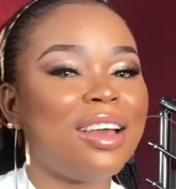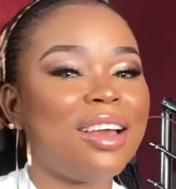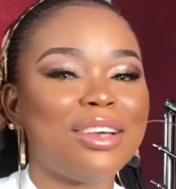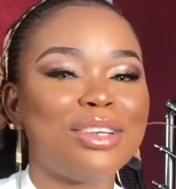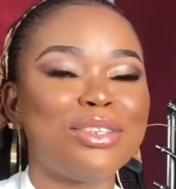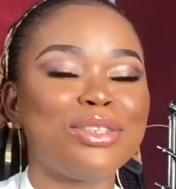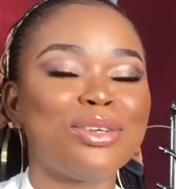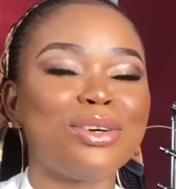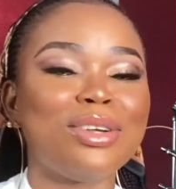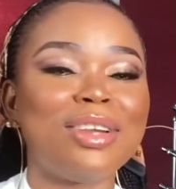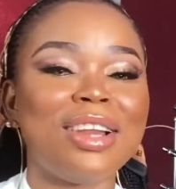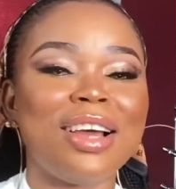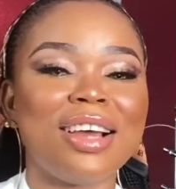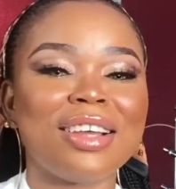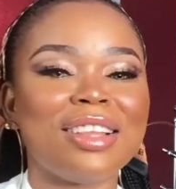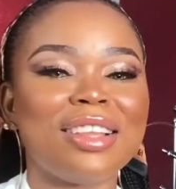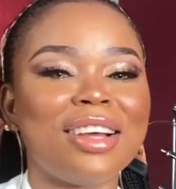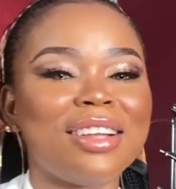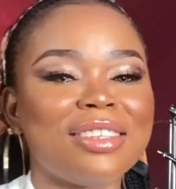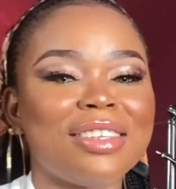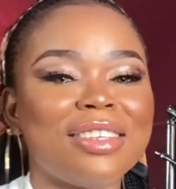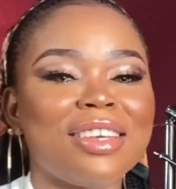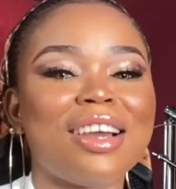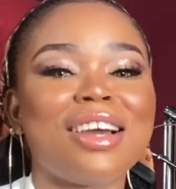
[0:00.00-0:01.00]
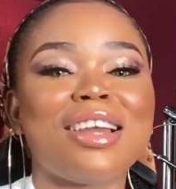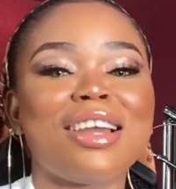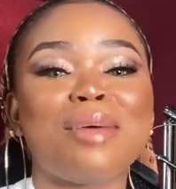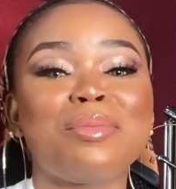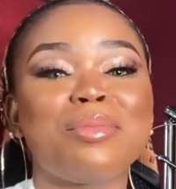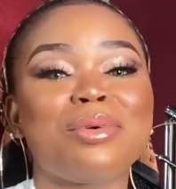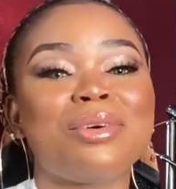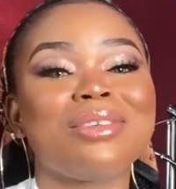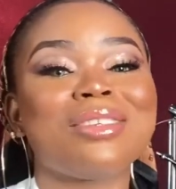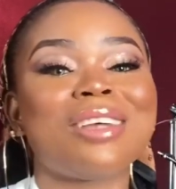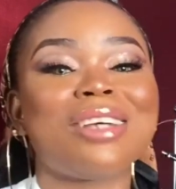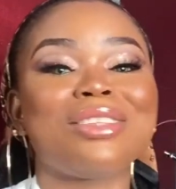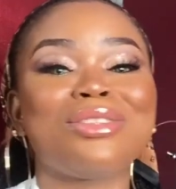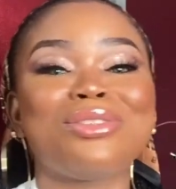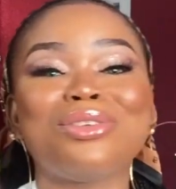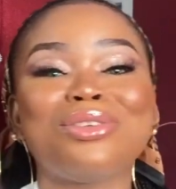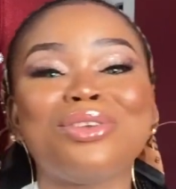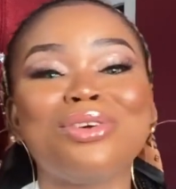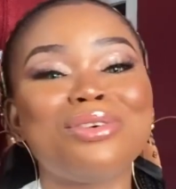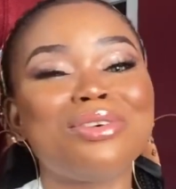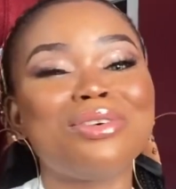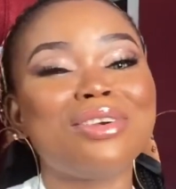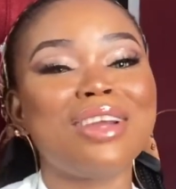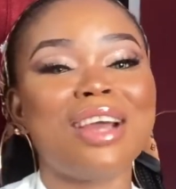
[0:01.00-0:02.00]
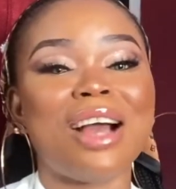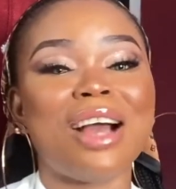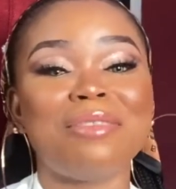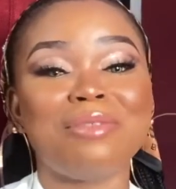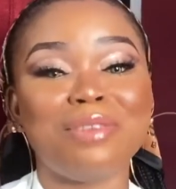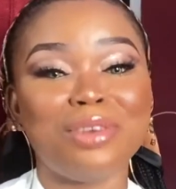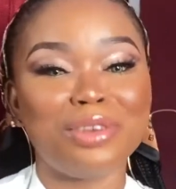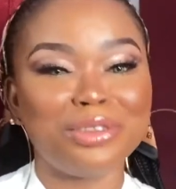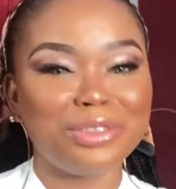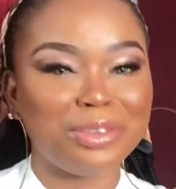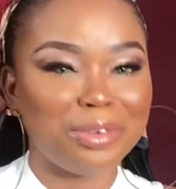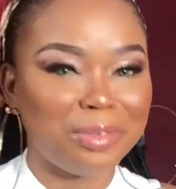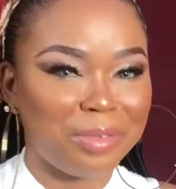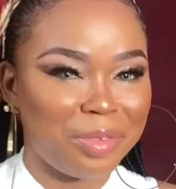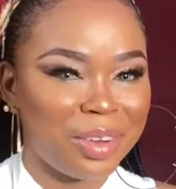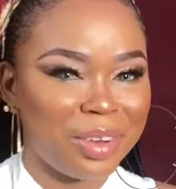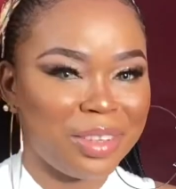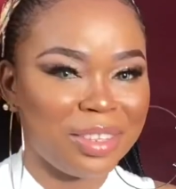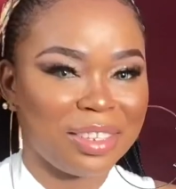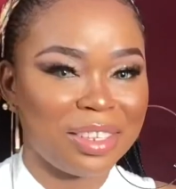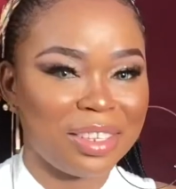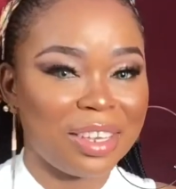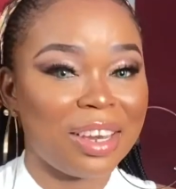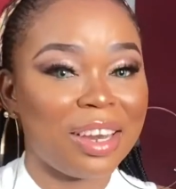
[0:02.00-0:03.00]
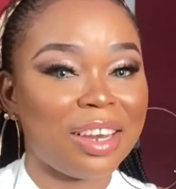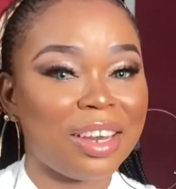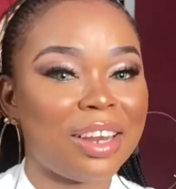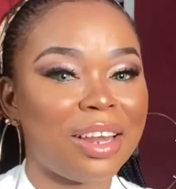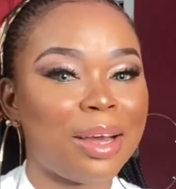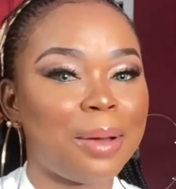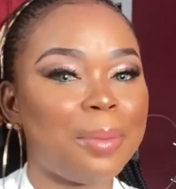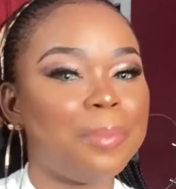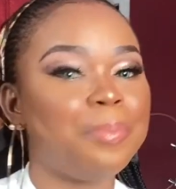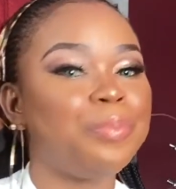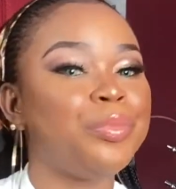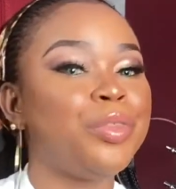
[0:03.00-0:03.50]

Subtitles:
It's all like that in Ghana because I don't really have a lot of friends in Ghana.